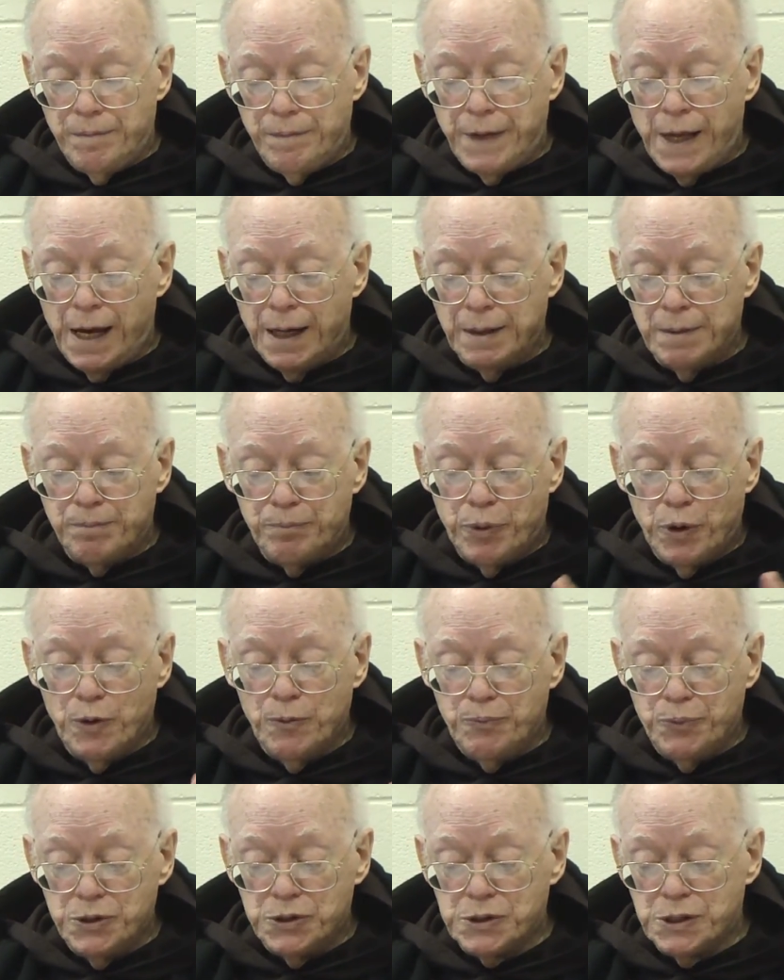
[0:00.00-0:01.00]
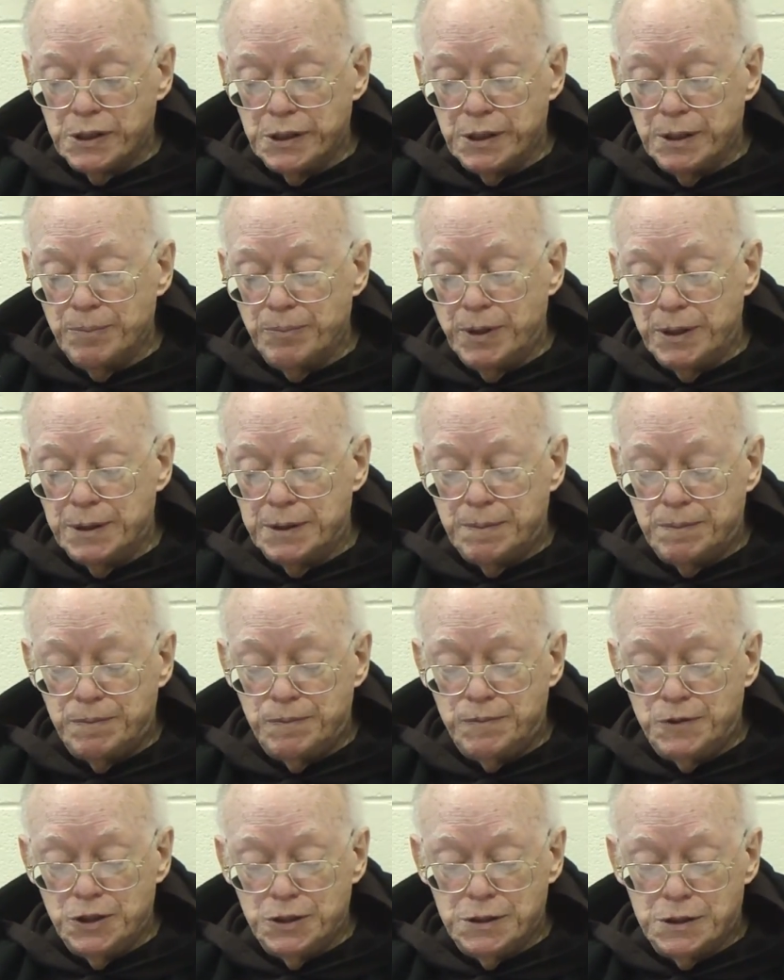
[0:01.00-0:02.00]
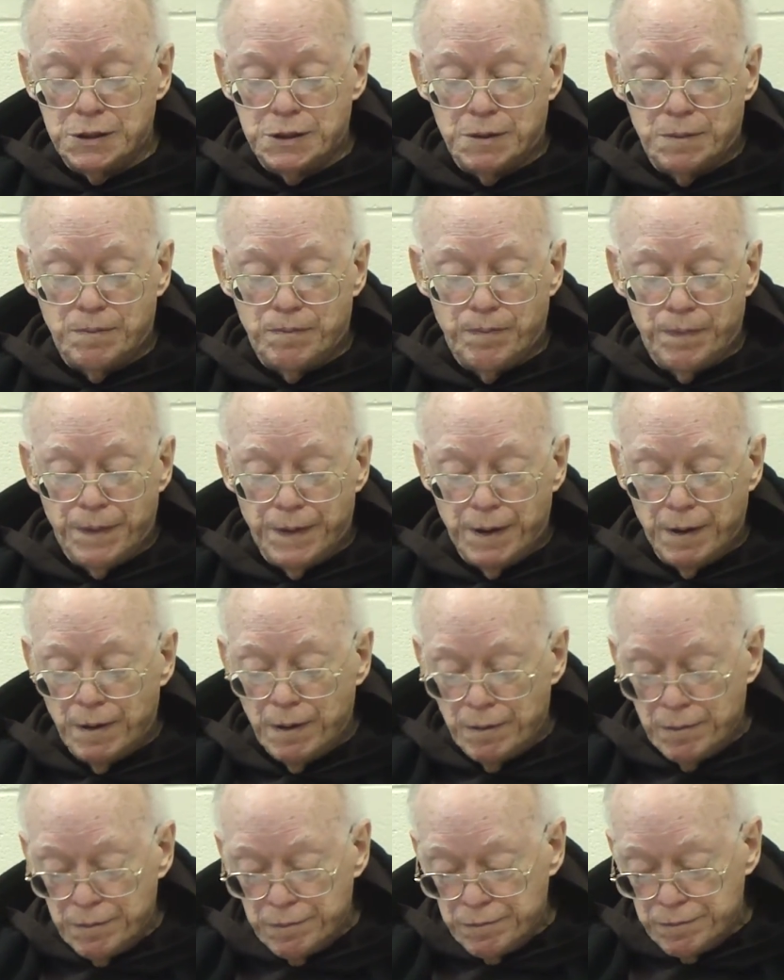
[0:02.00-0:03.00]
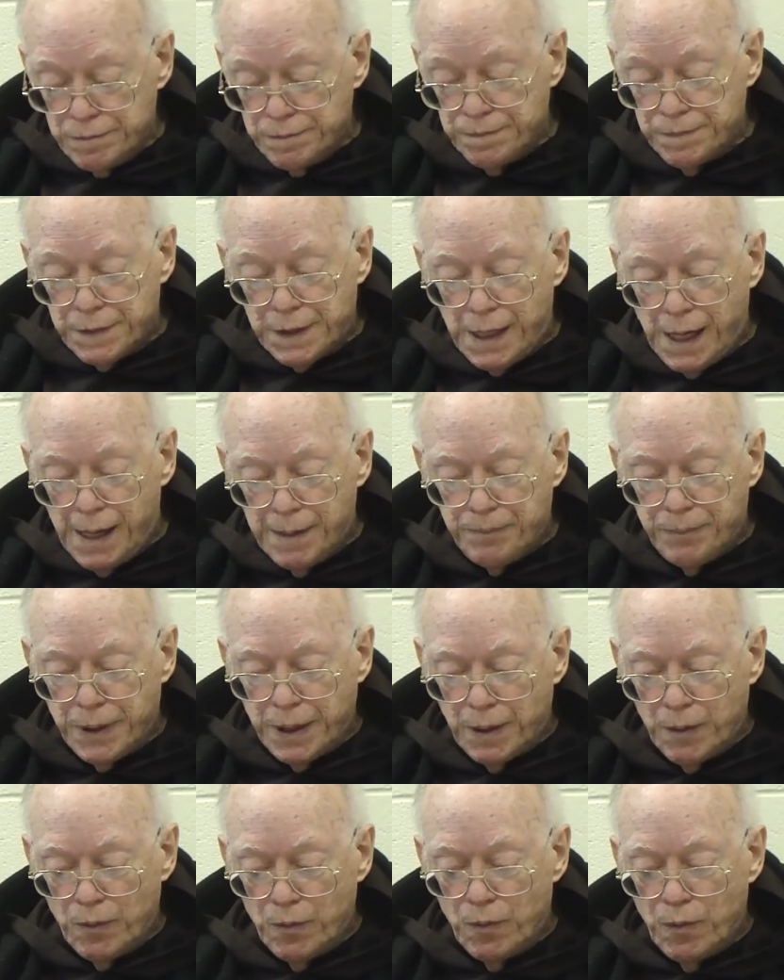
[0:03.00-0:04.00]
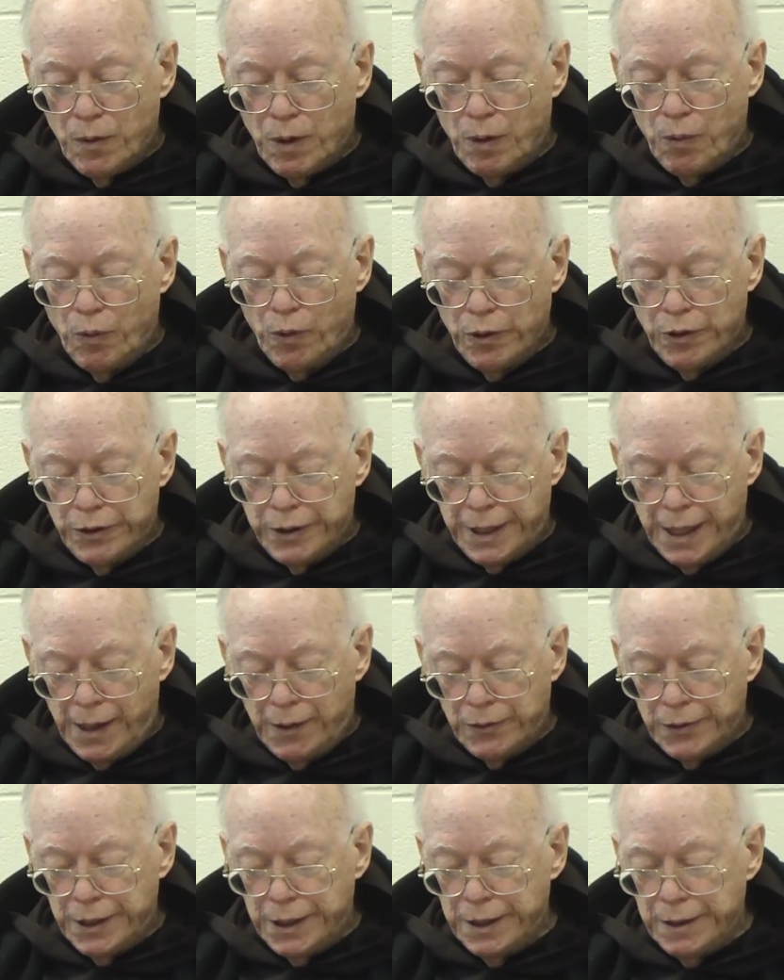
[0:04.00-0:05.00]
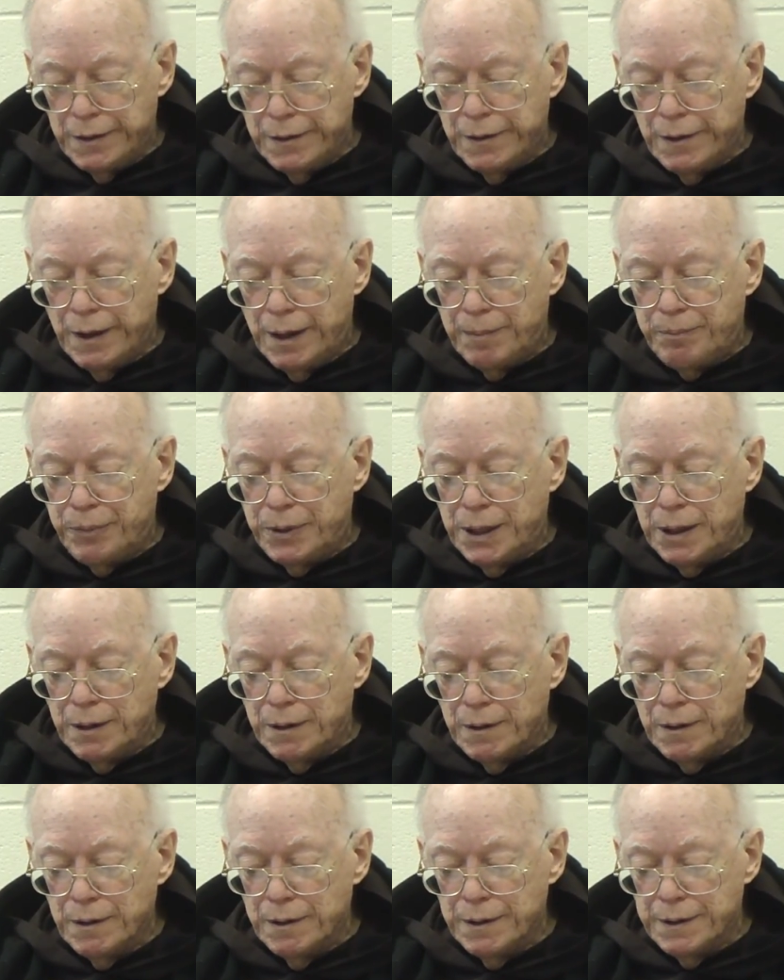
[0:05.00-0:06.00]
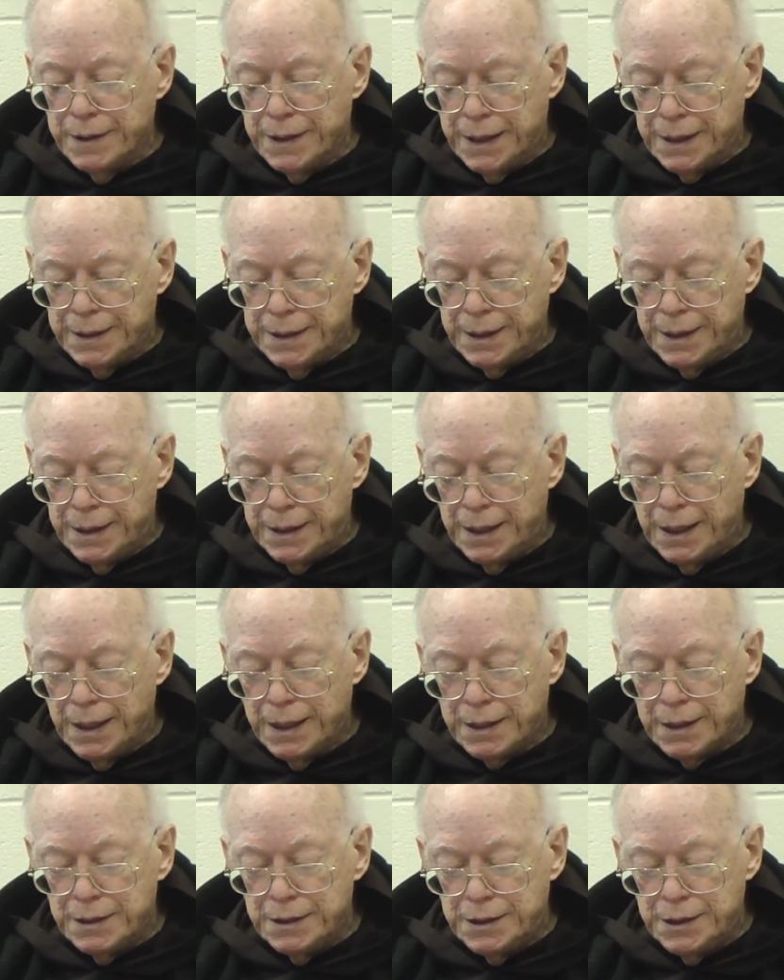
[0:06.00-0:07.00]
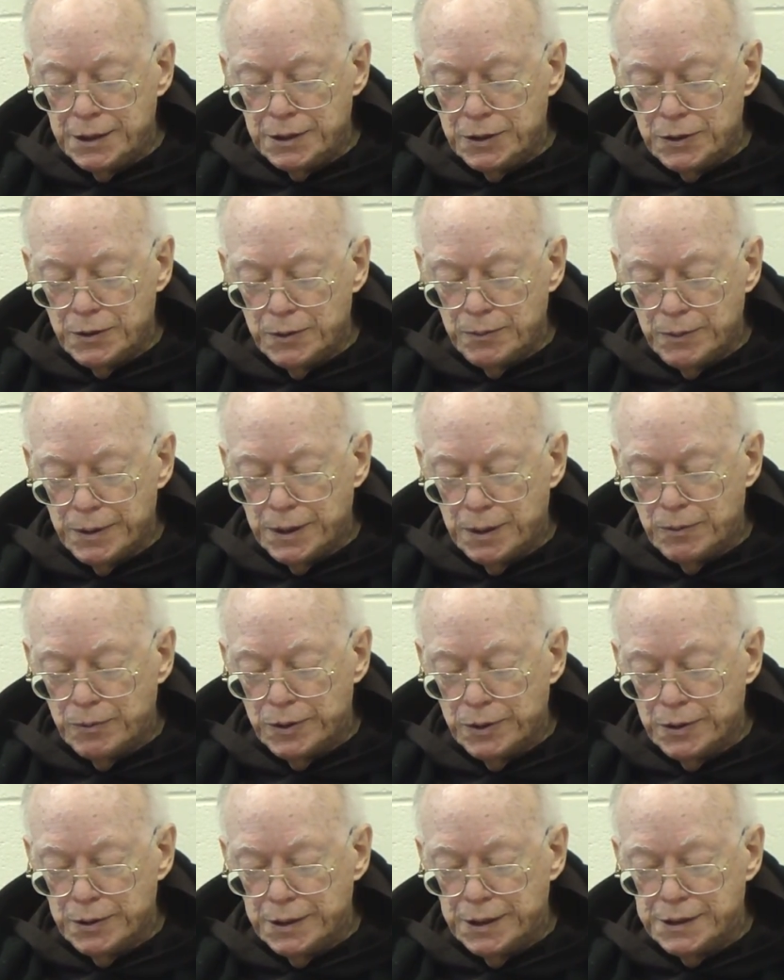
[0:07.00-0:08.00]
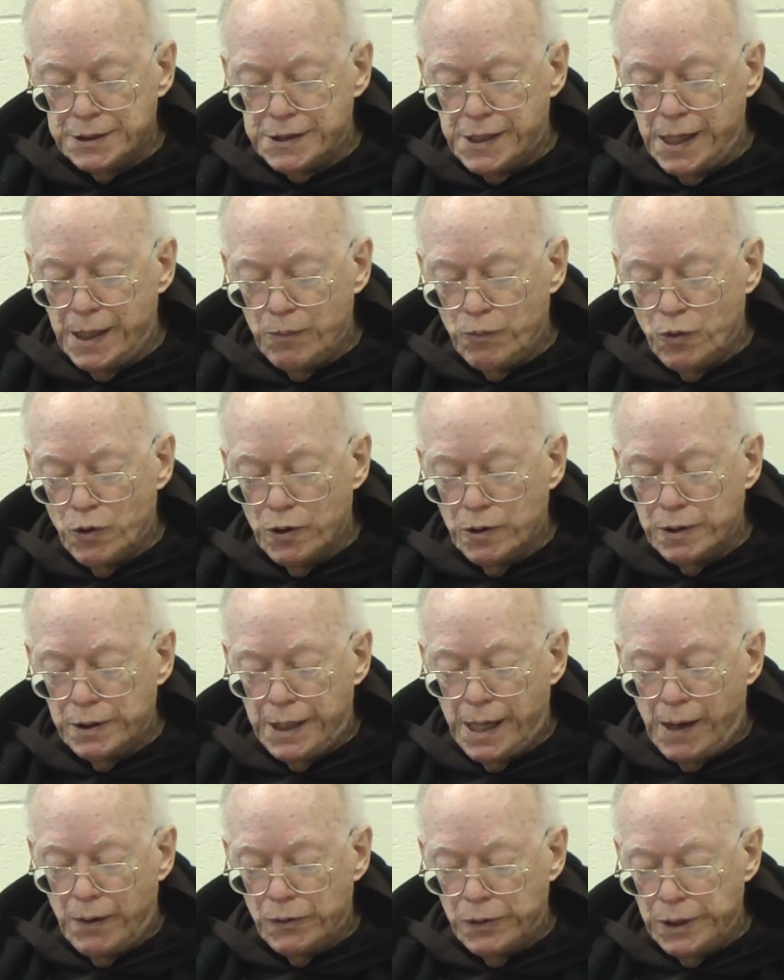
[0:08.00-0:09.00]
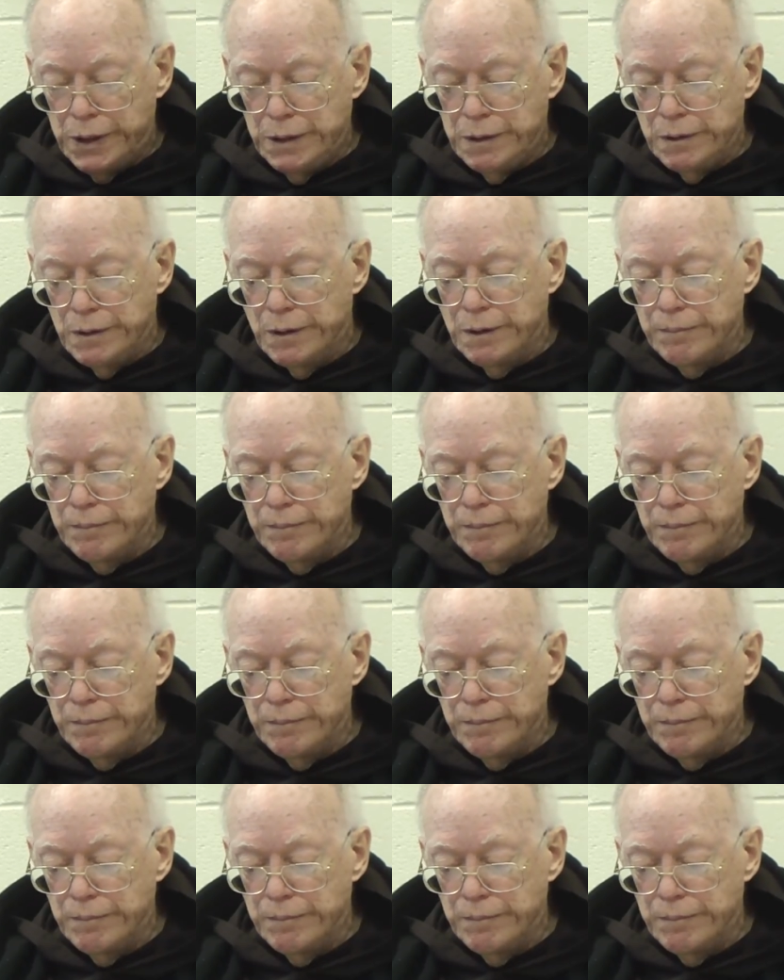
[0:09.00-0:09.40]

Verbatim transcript: not purposely, but just uh, copying a word down here, up here, and then they continue with the word, the same word down here.